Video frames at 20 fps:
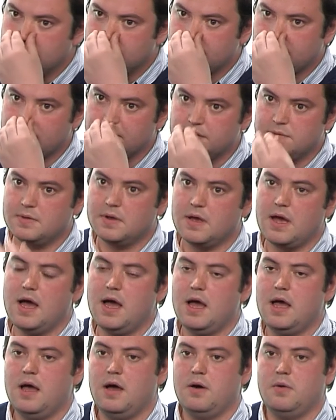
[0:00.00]
So
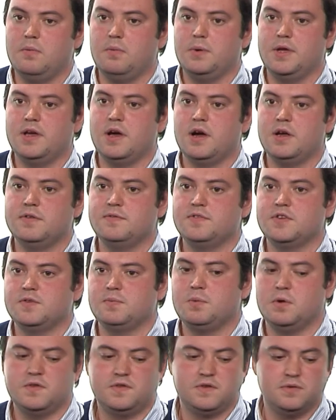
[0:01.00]
we kind of
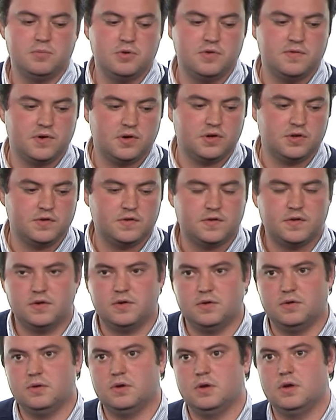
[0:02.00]
just want to move on
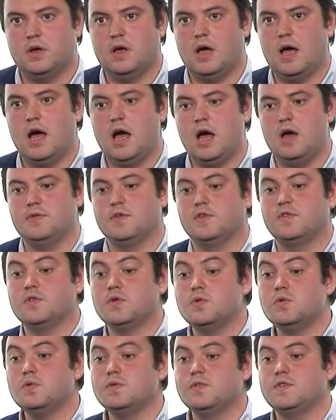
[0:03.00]
to the
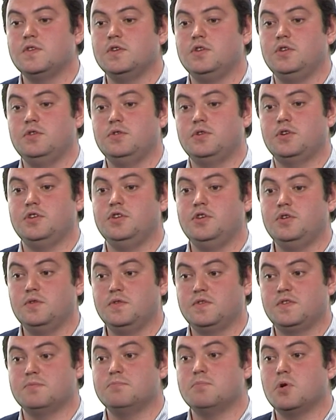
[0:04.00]
tools that you can
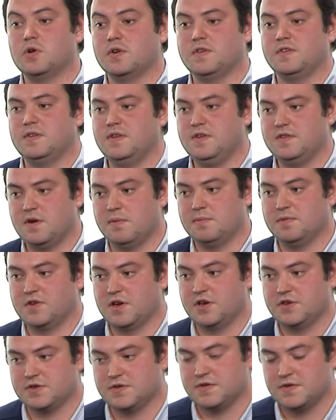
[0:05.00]
use to monitor these
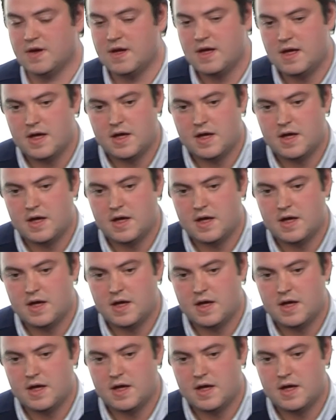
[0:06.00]
conversations.